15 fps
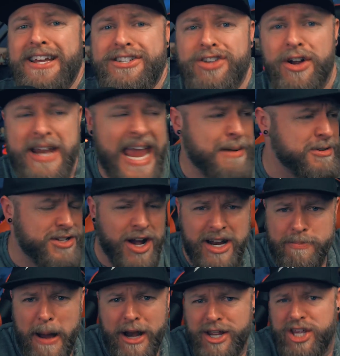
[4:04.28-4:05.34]
this on Amazon
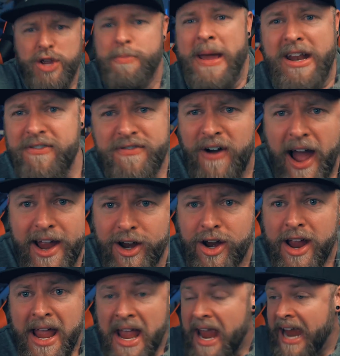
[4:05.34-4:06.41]
about a humidifier